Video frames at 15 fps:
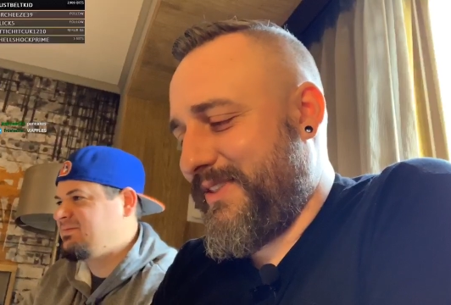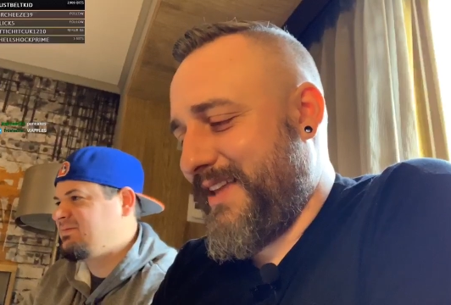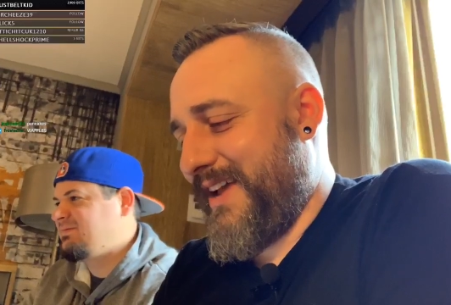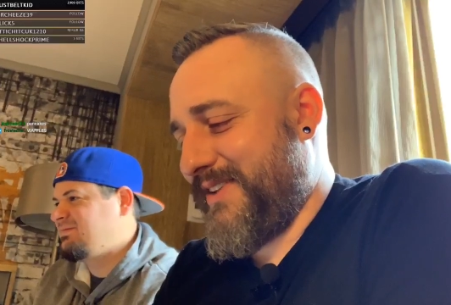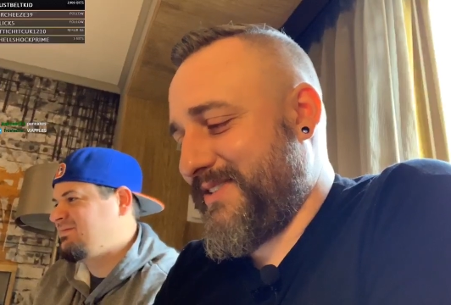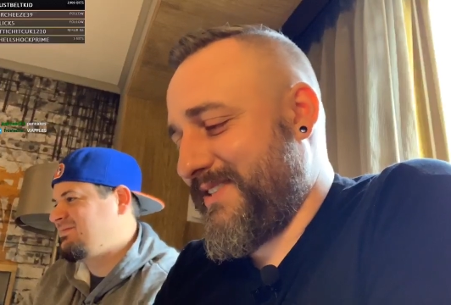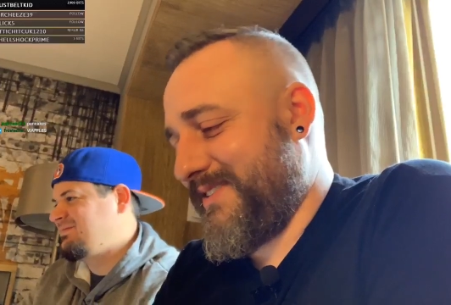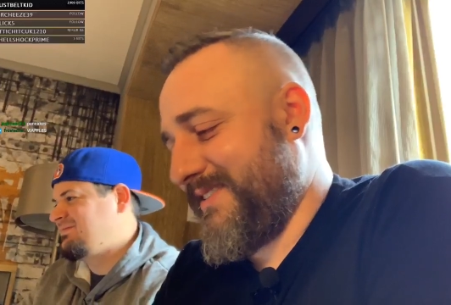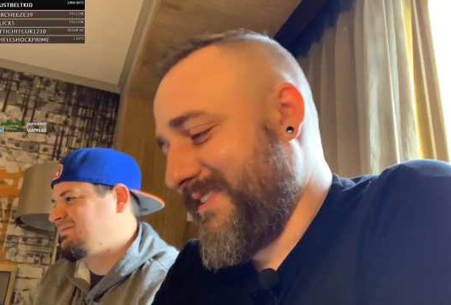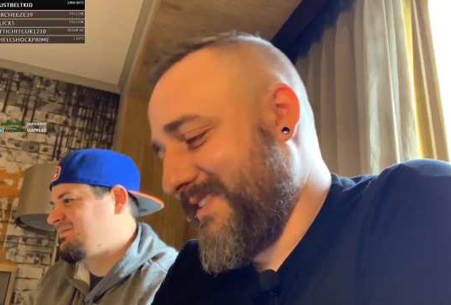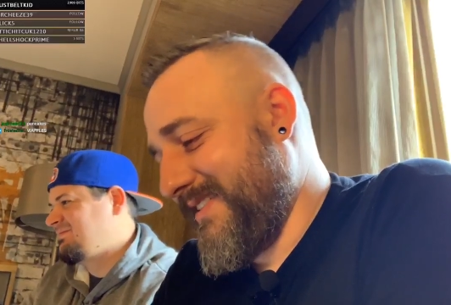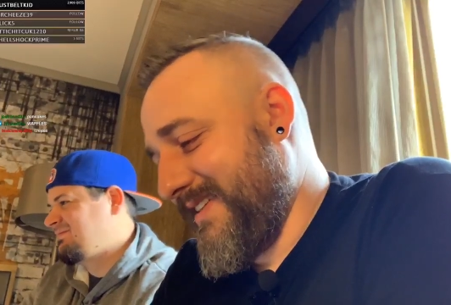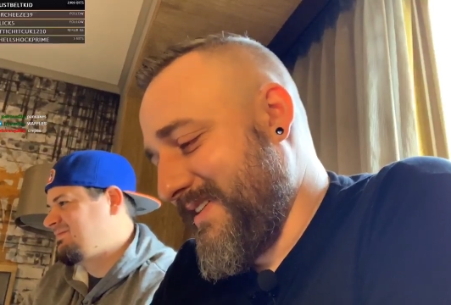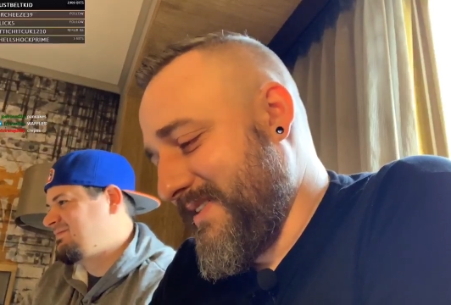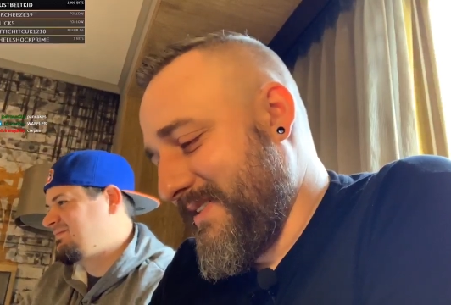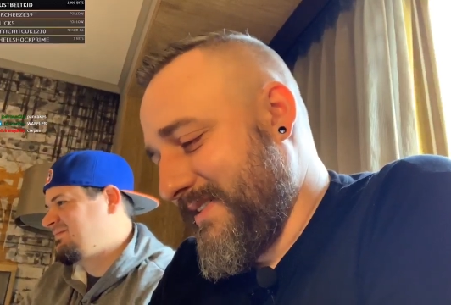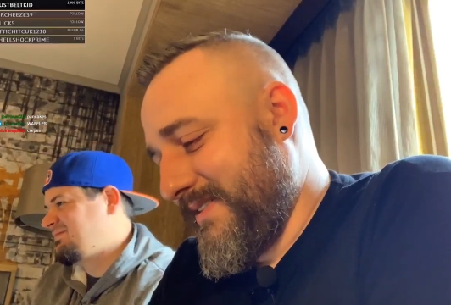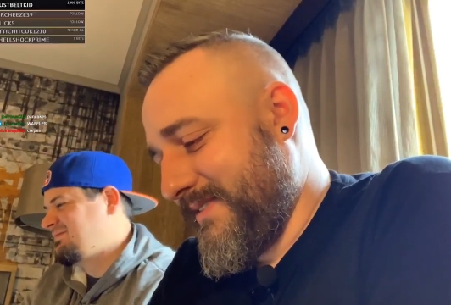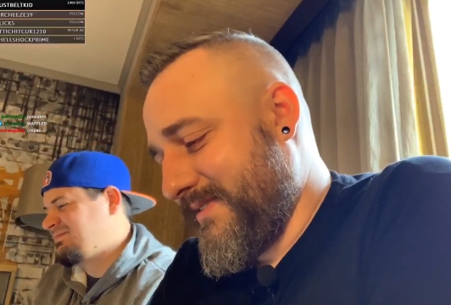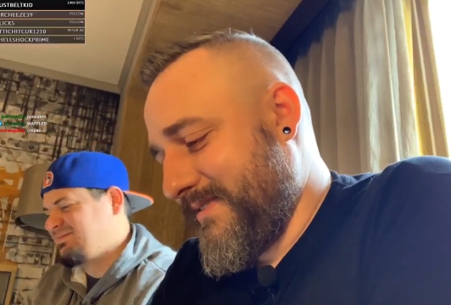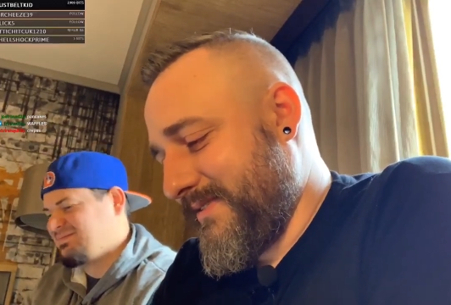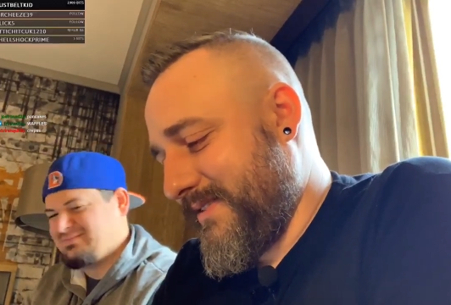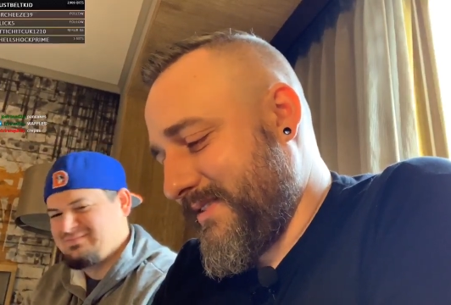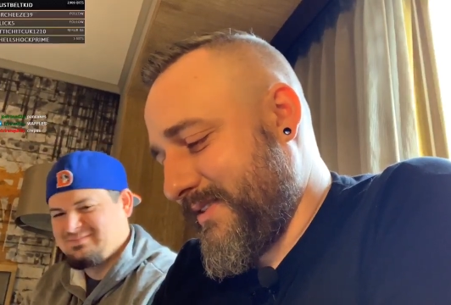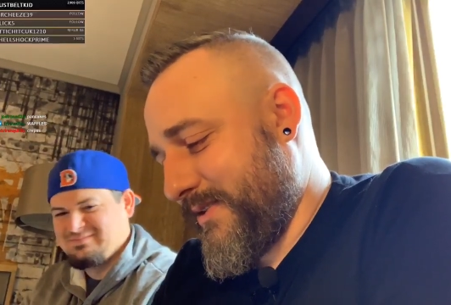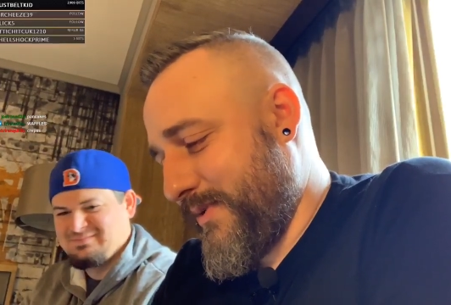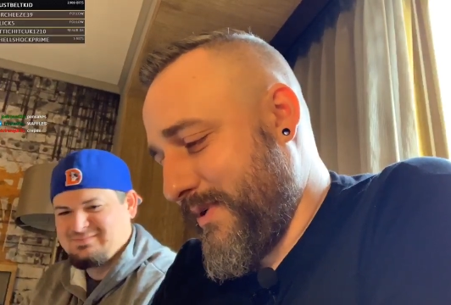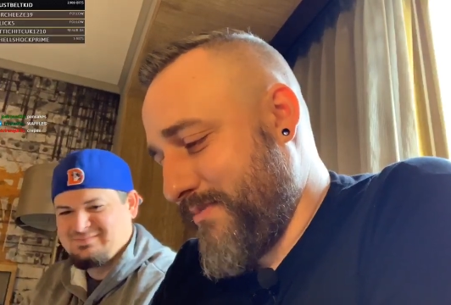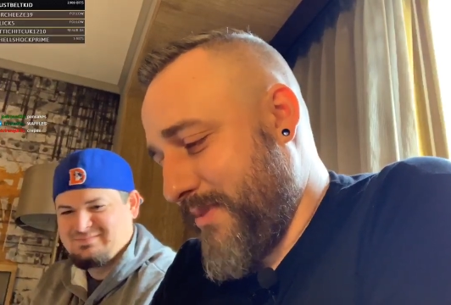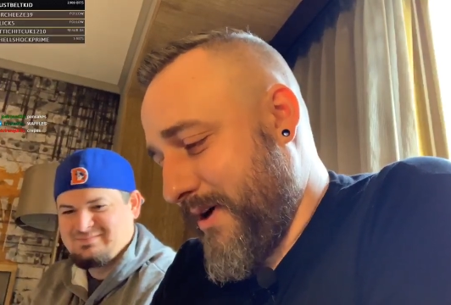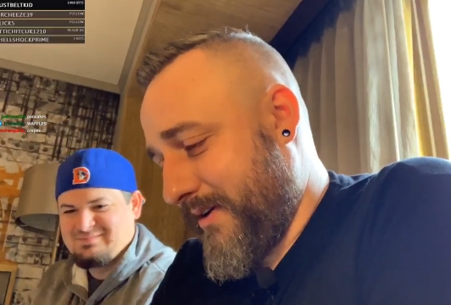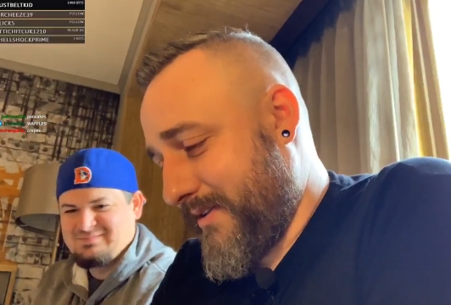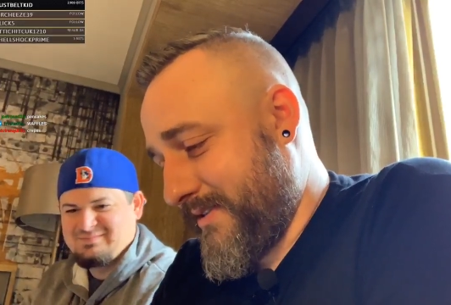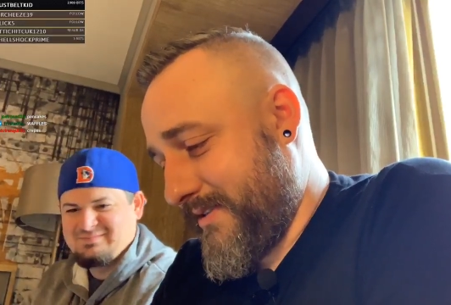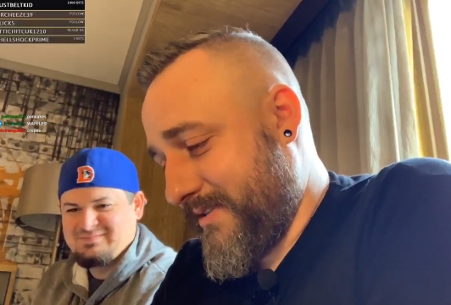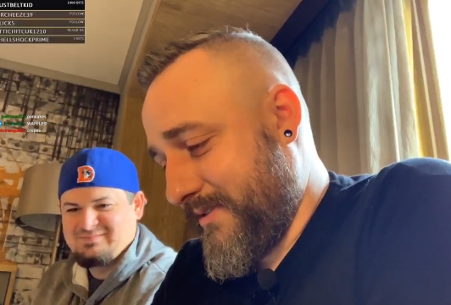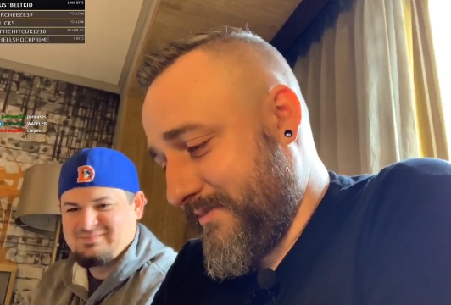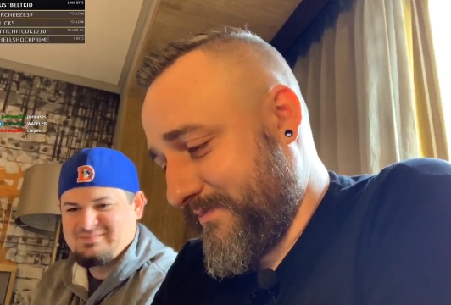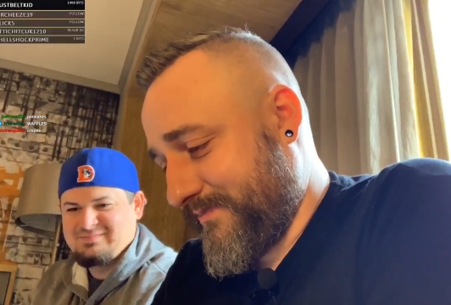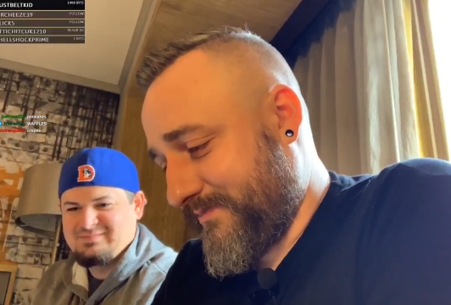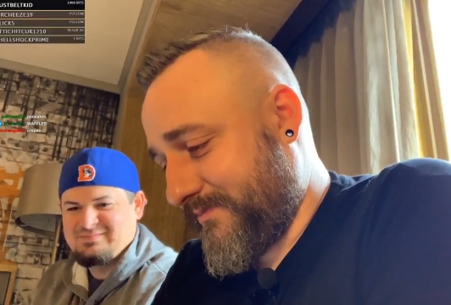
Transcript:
Speaker 1: thousand squid bucks.